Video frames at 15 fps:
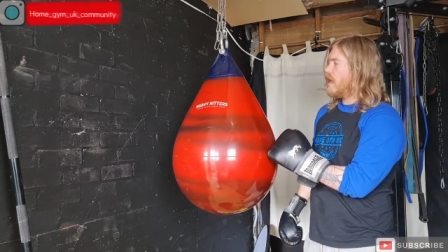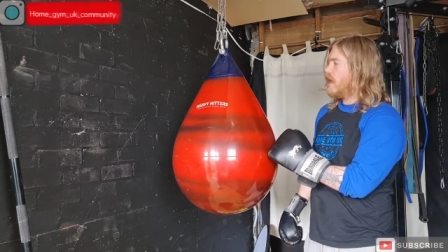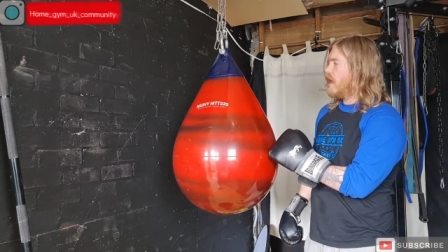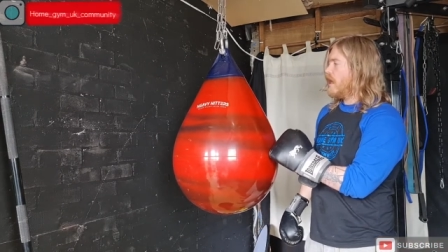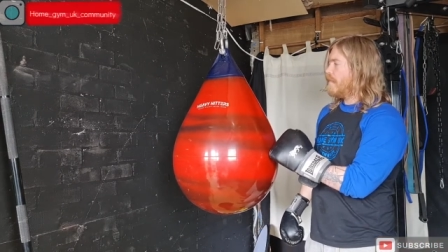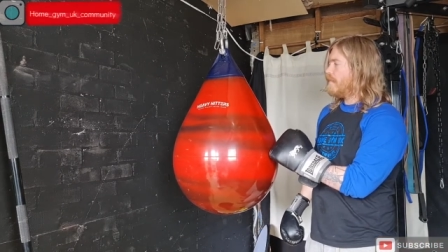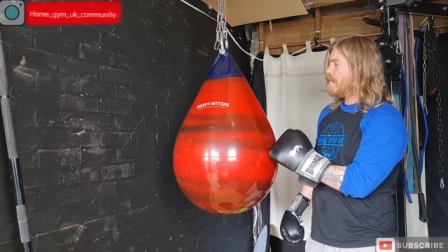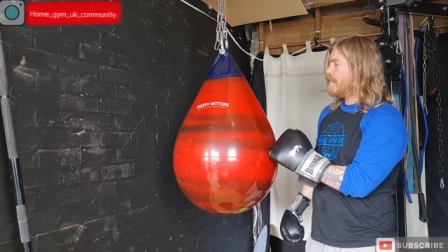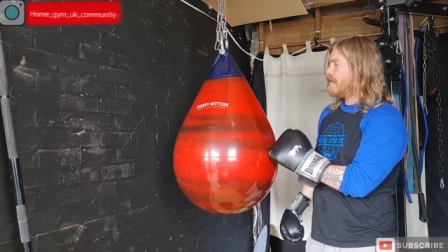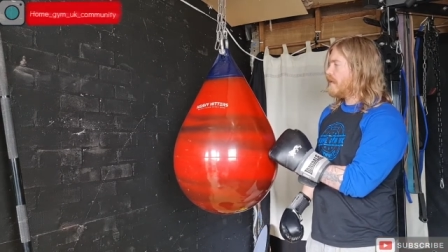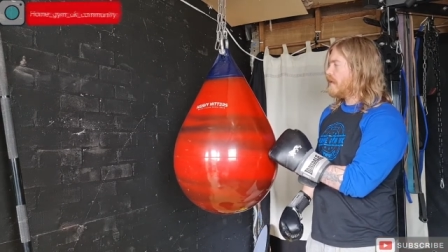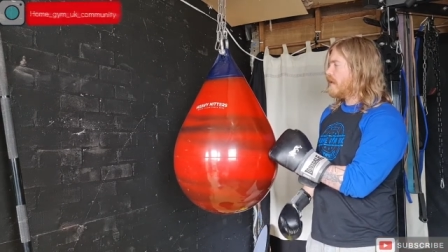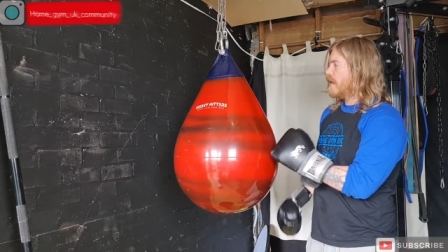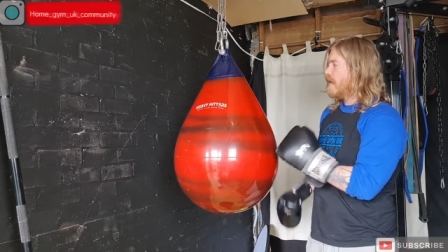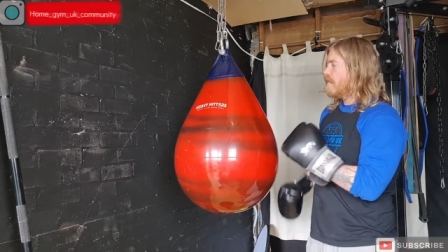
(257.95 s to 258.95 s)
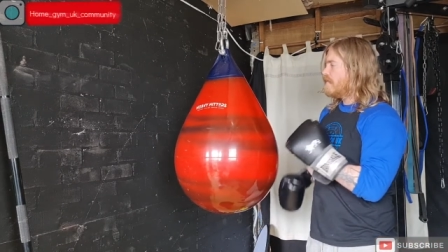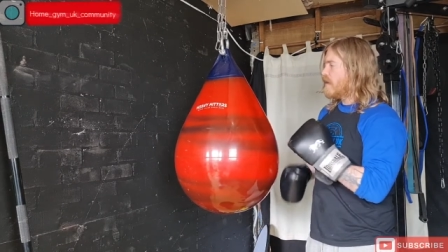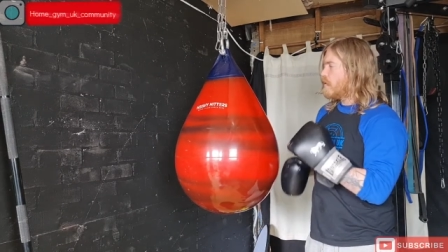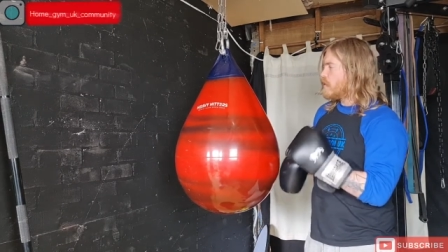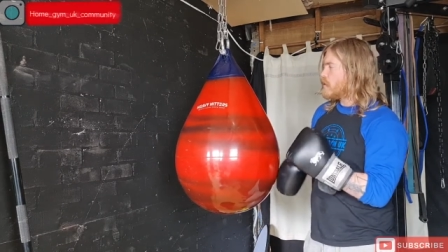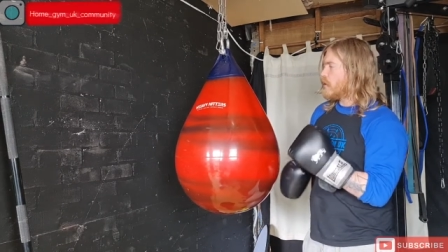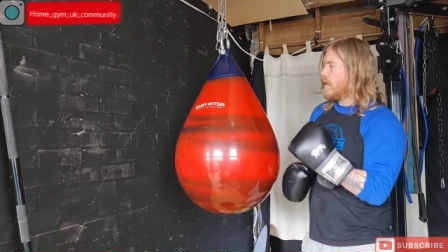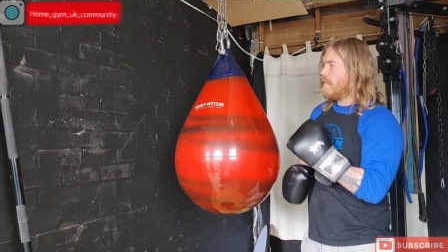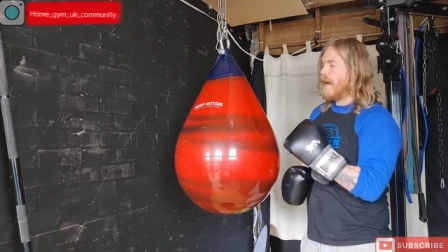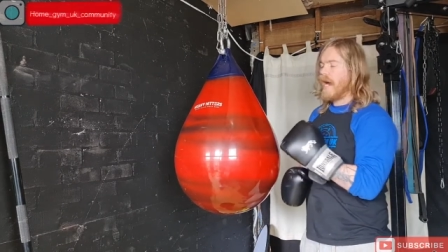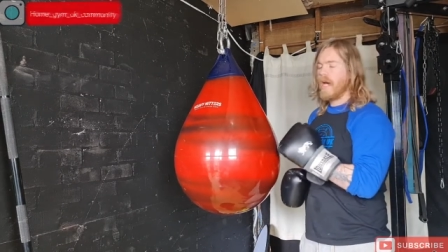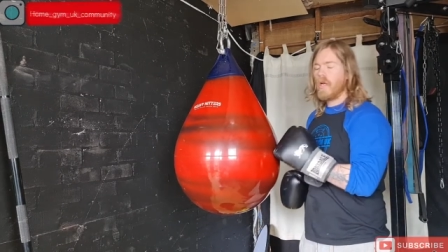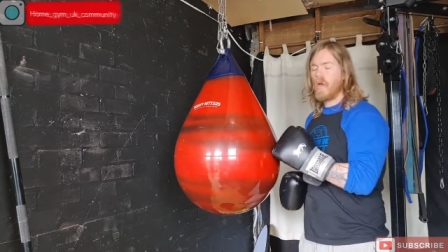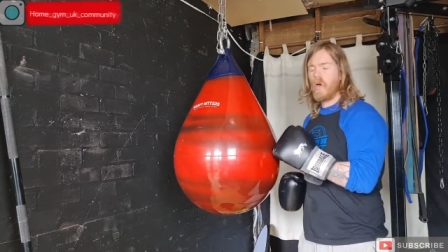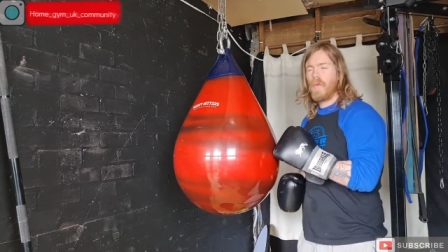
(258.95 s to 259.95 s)
they'll swing
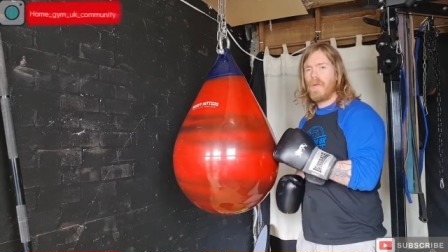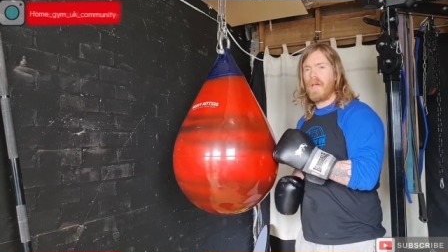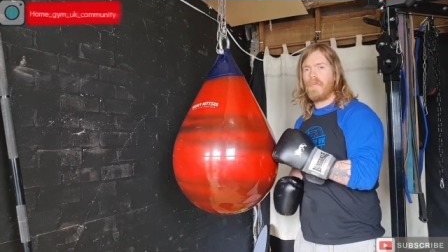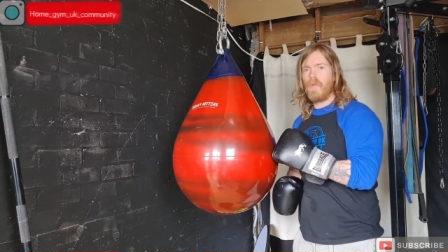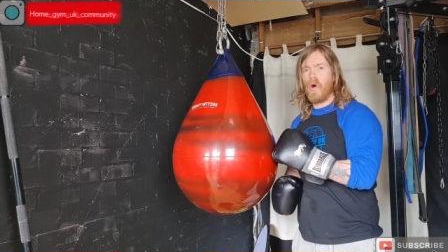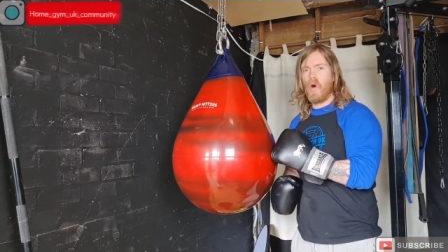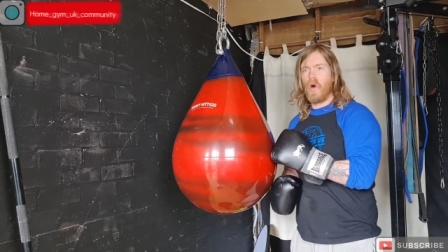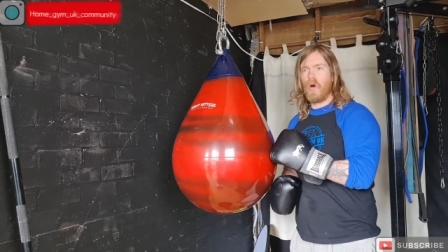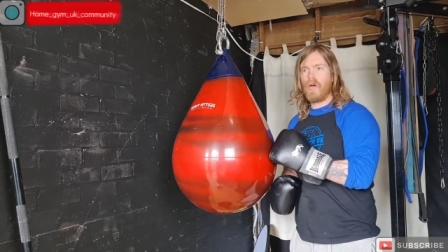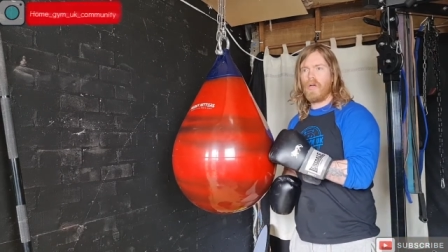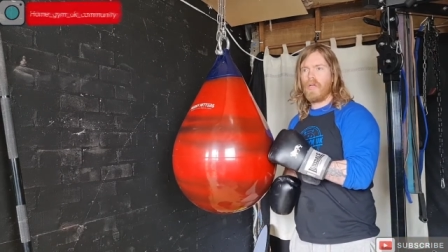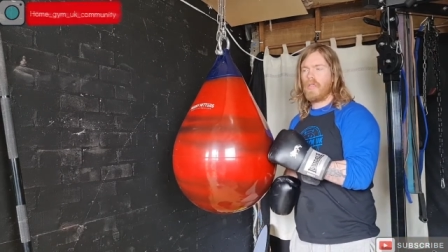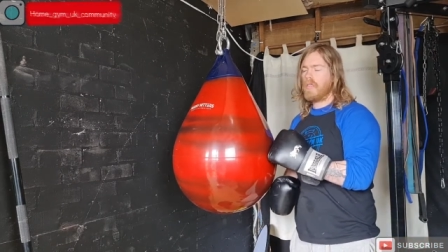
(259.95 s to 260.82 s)
about a little bit more.